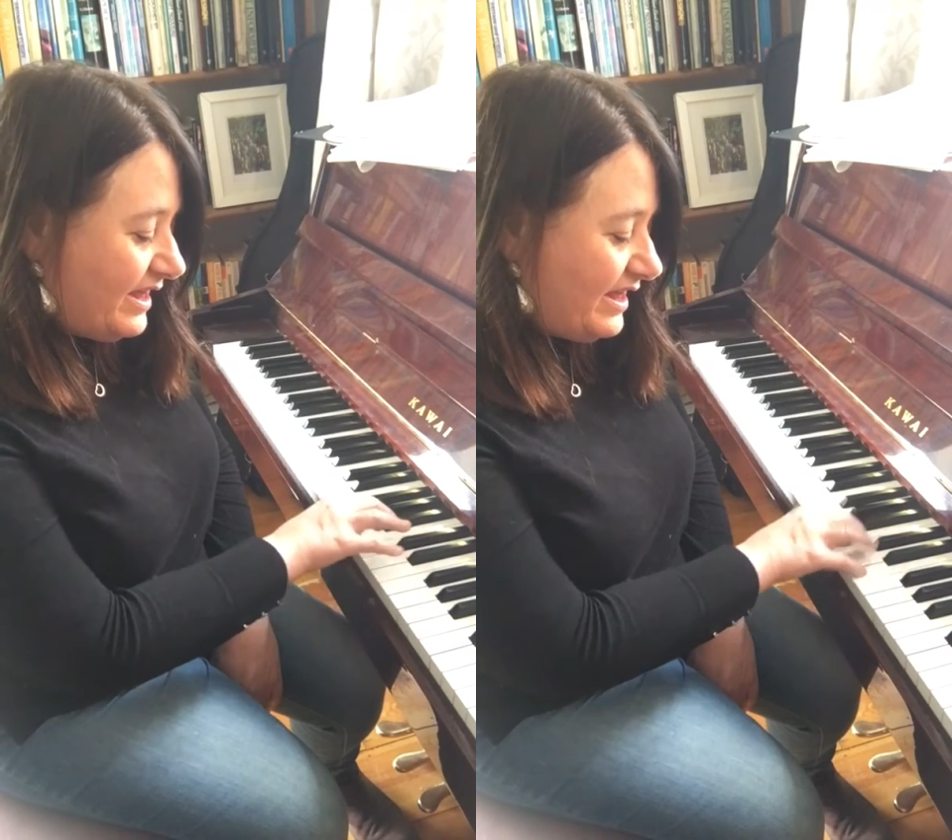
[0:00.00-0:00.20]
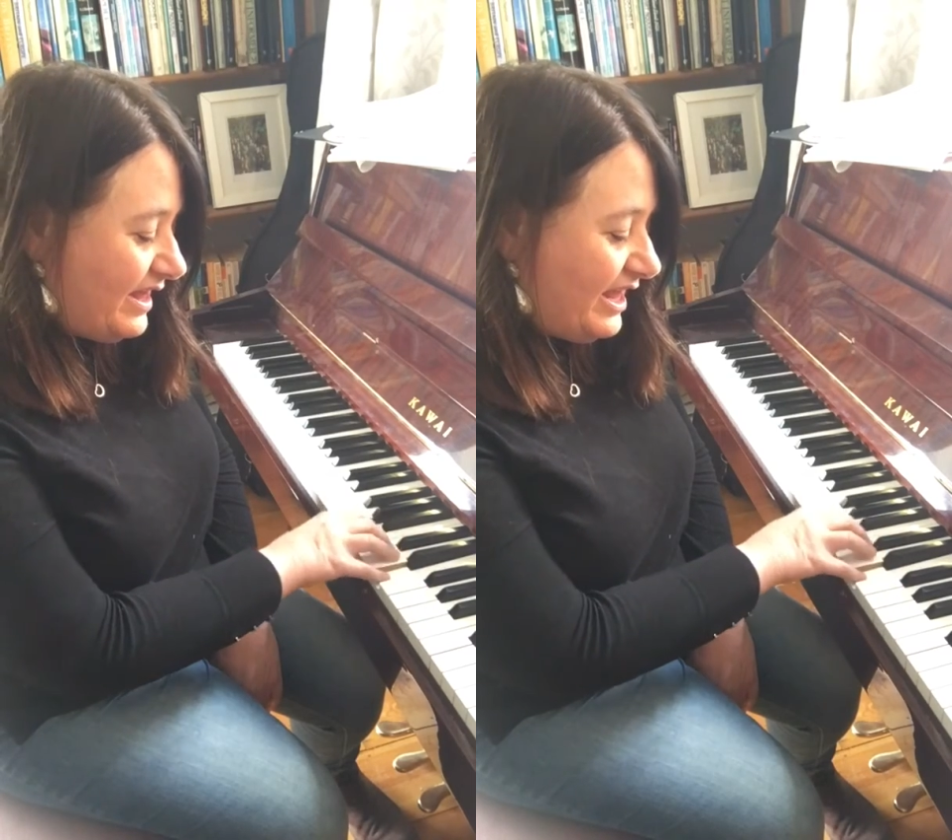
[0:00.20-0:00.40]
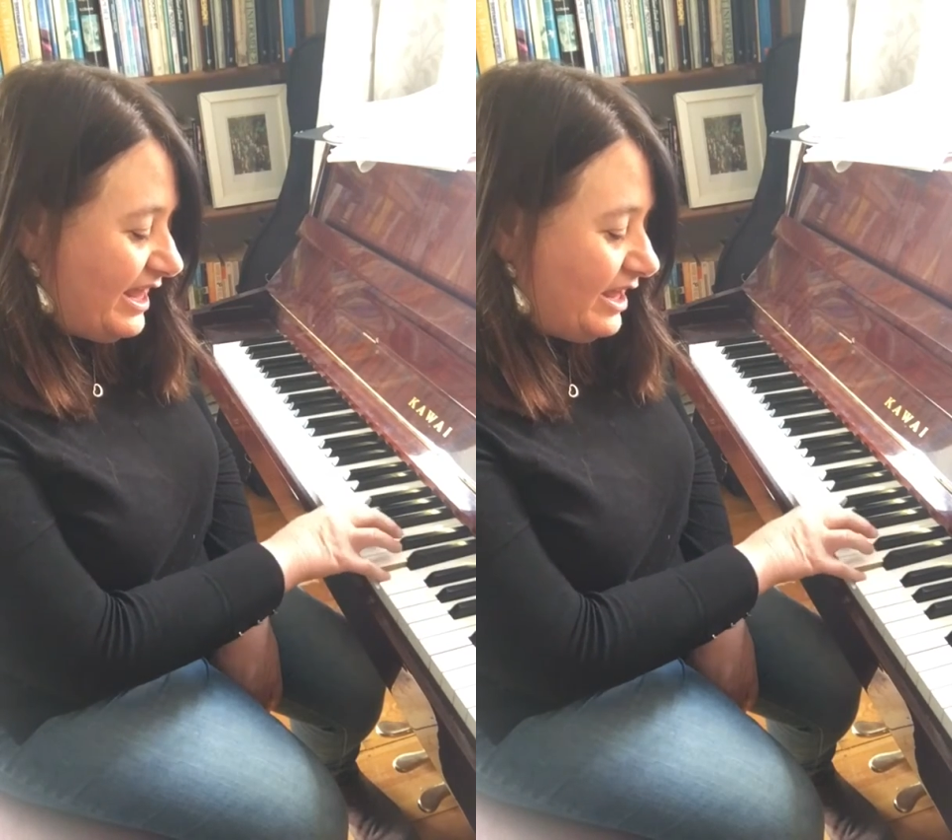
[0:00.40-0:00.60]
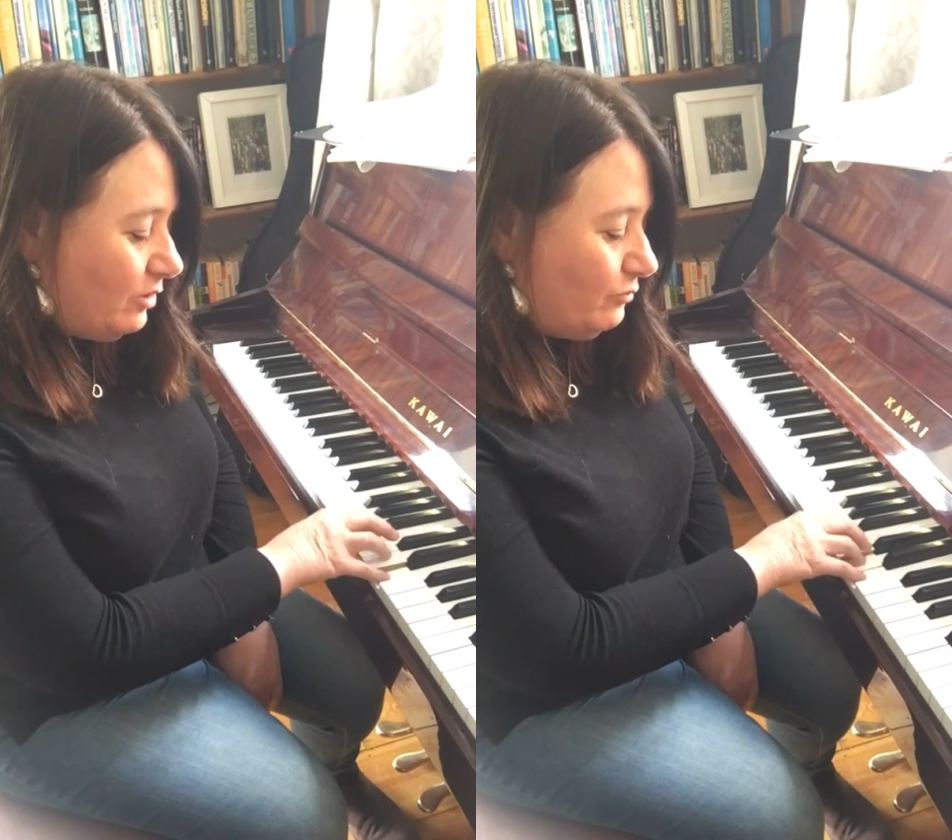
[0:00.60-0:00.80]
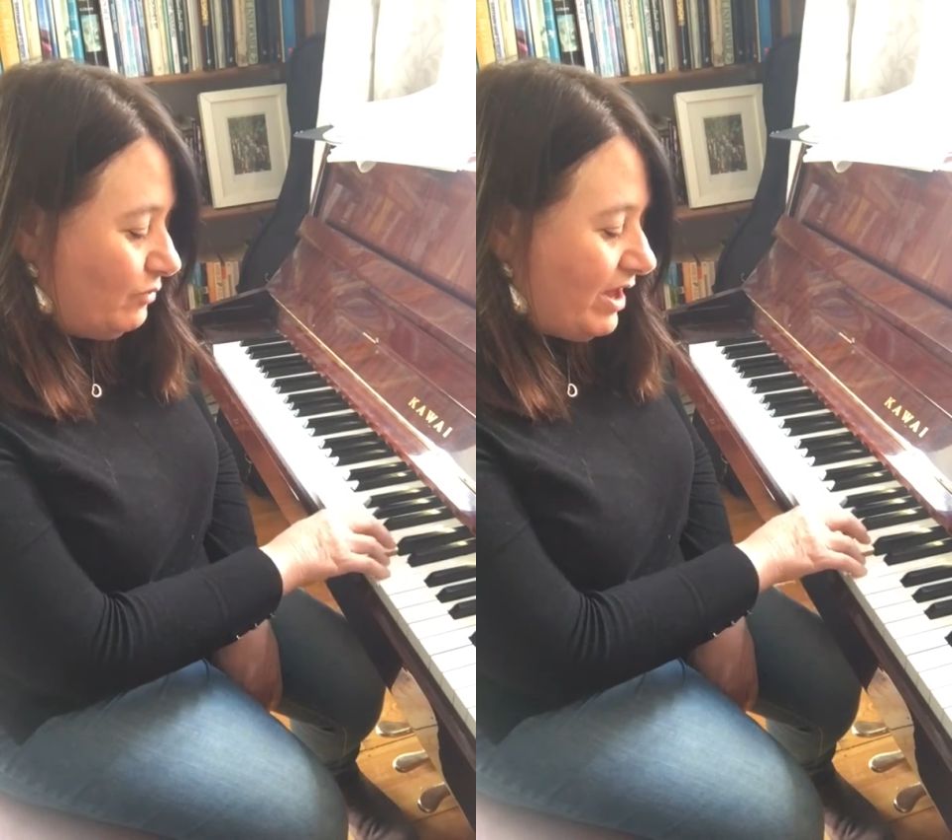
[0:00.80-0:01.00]
E,
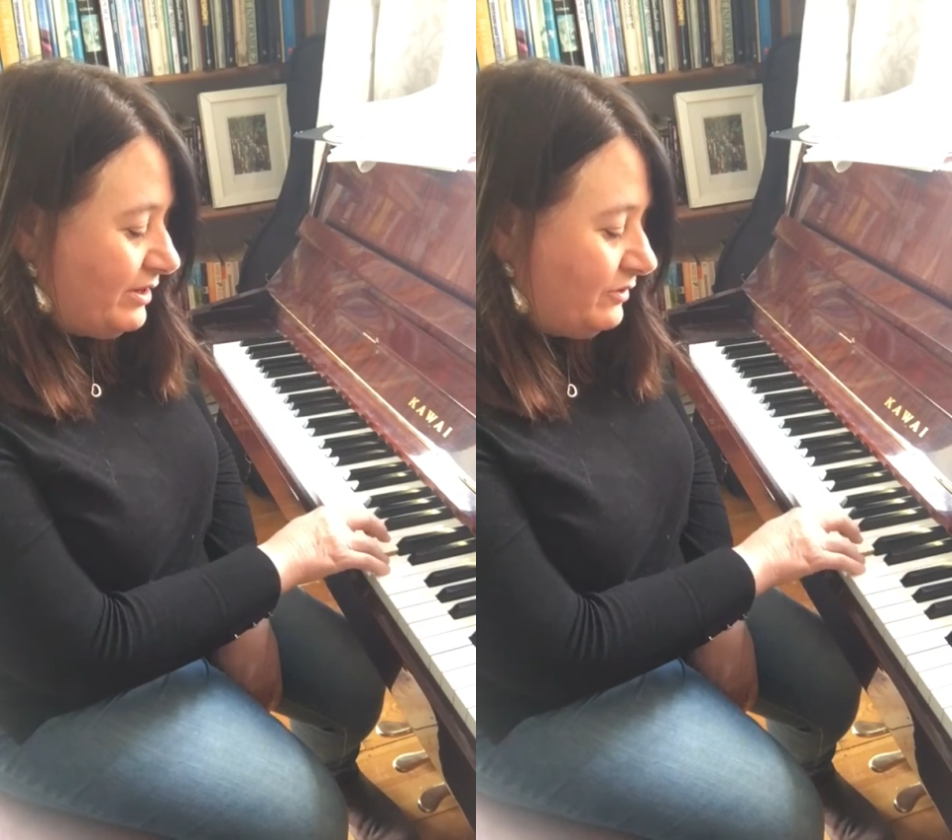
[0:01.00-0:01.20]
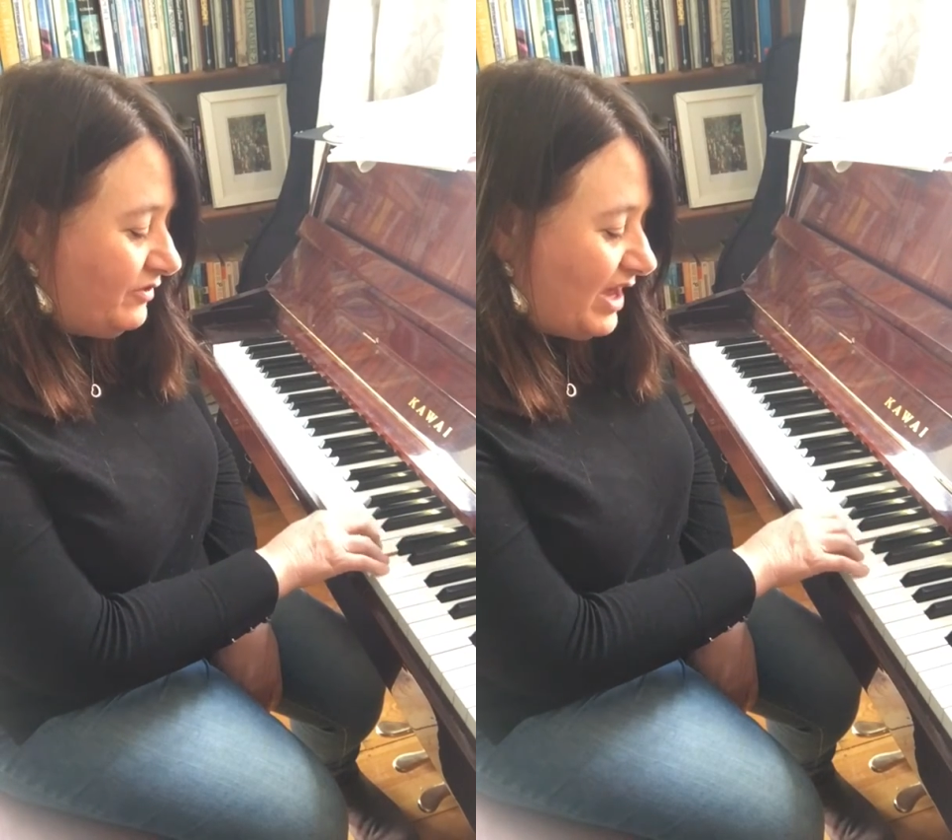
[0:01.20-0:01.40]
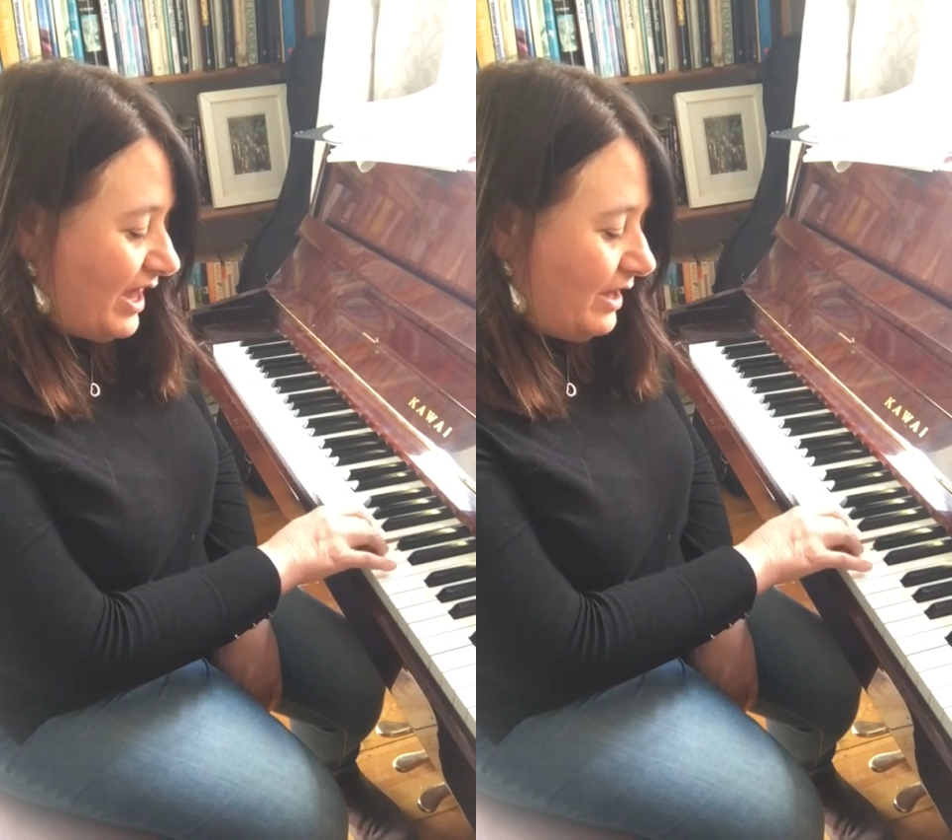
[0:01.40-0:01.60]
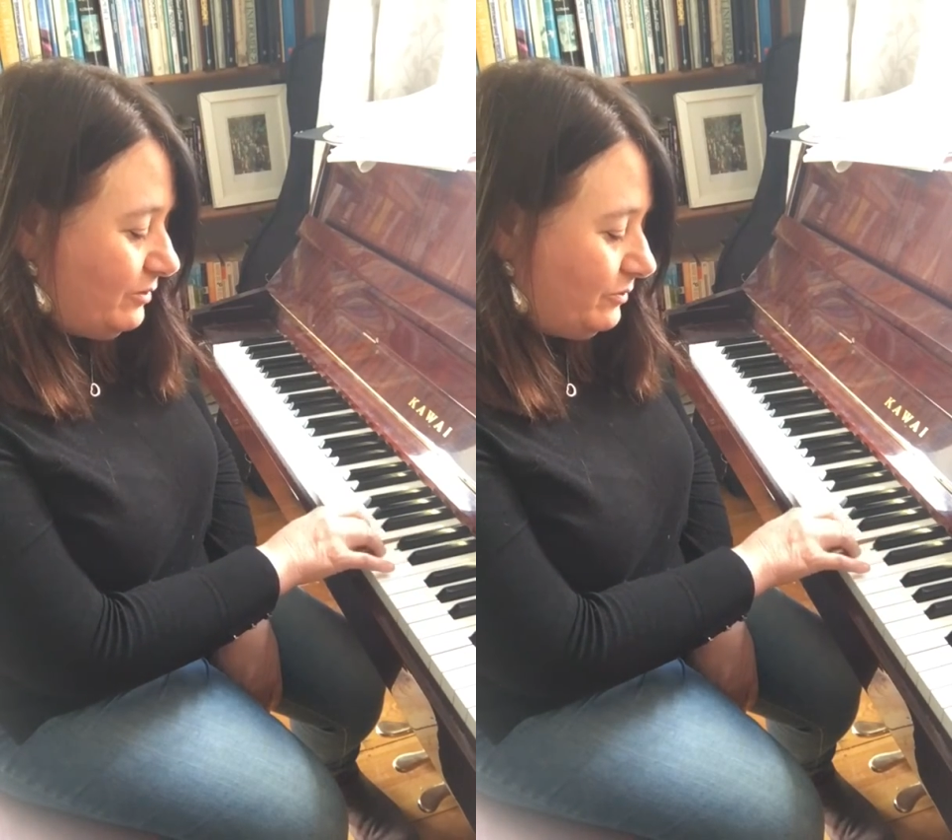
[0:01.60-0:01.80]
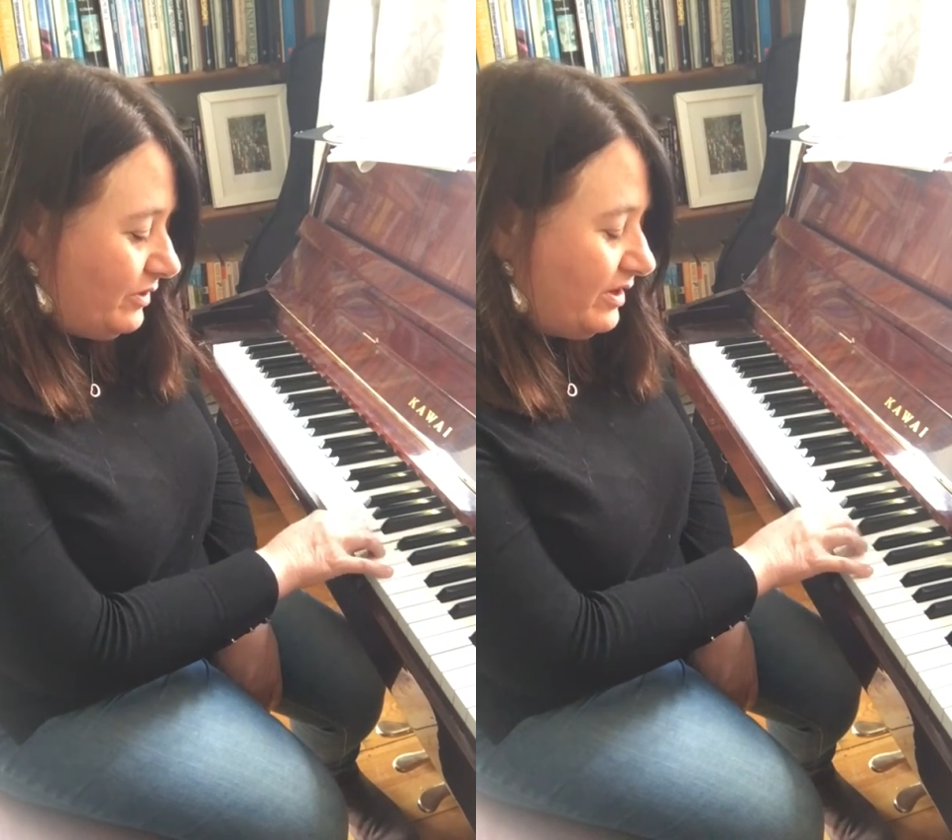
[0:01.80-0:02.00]
run down.